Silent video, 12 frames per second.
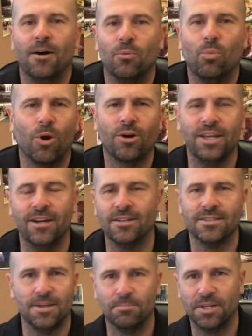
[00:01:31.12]
working on
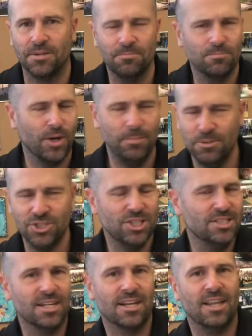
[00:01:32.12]
something, right? Because
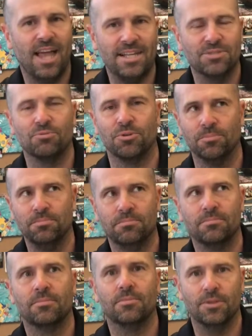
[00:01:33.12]
just in a classroom,
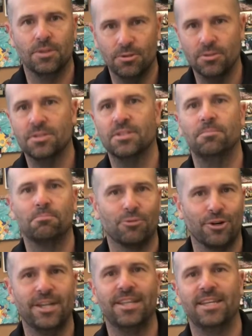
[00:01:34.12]
there's some
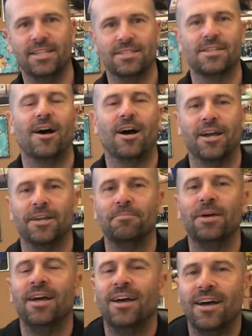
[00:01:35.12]
breathing time
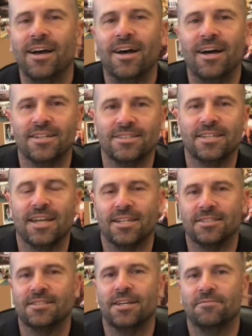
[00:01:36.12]
to get
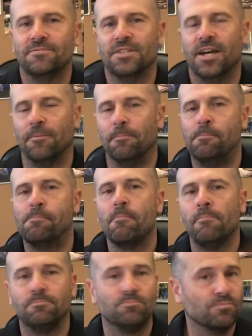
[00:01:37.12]
stuff done.
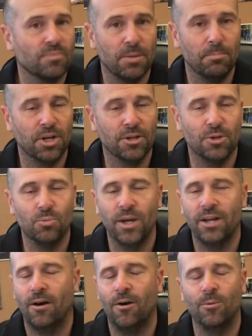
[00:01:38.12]
But a good way to
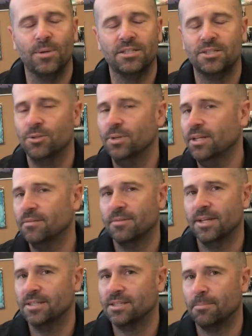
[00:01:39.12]
always do it
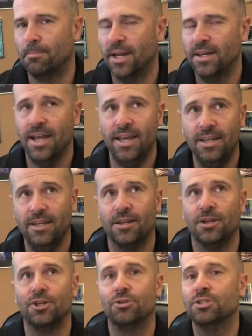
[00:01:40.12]
is the Monday,
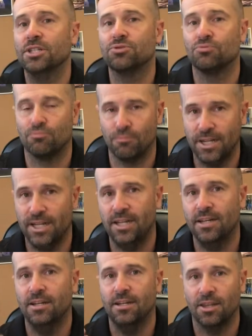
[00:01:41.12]
you're just
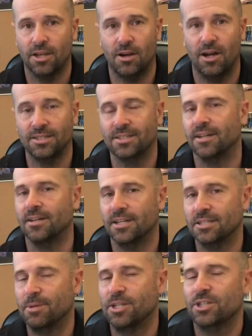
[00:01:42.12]
reading the content. And
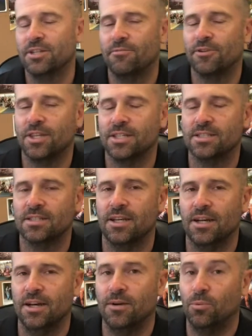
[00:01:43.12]
especially for this
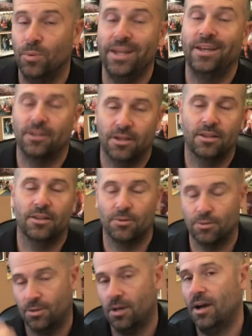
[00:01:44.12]
week, the
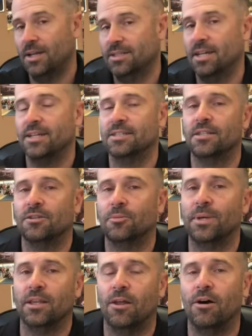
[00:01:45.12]
content is a little
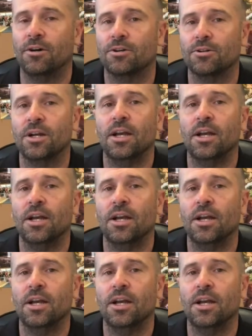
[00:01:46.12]
bit longer